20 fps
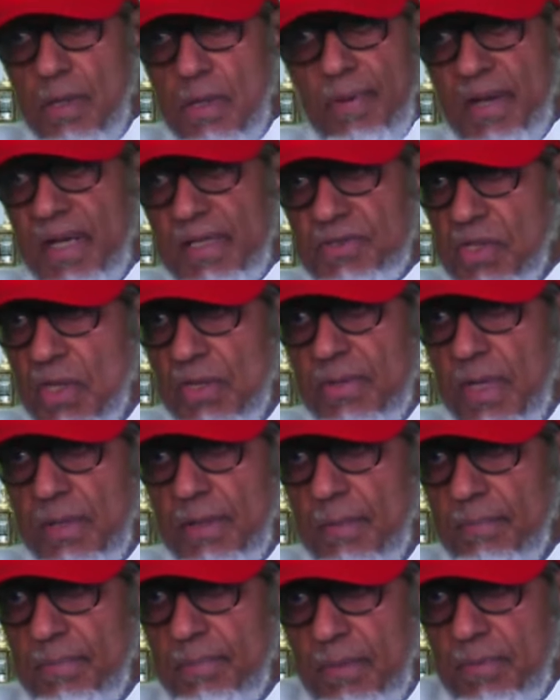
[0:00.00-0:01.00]
banks are
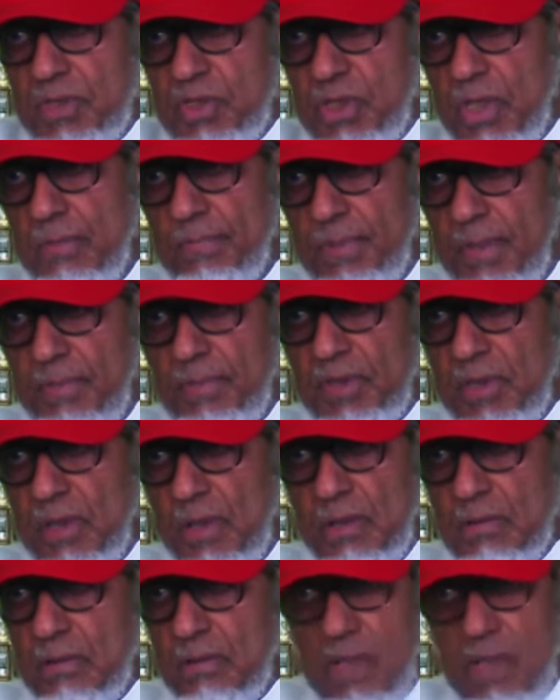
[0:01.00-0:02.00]
there
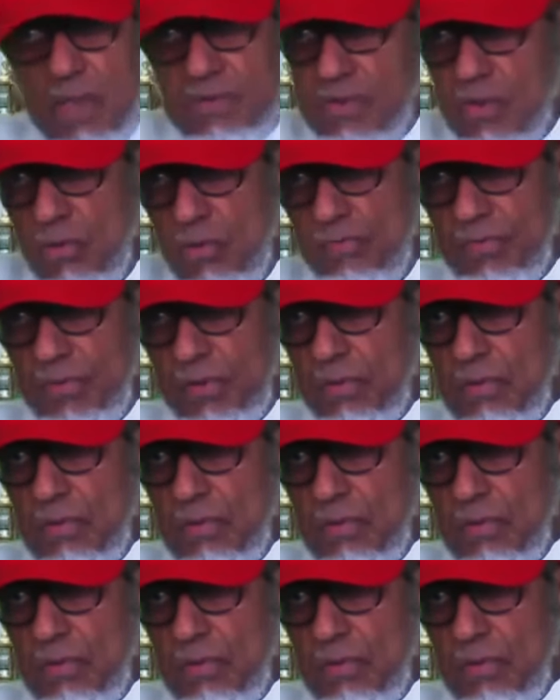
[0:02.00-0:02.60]
permitting it. That's the cover.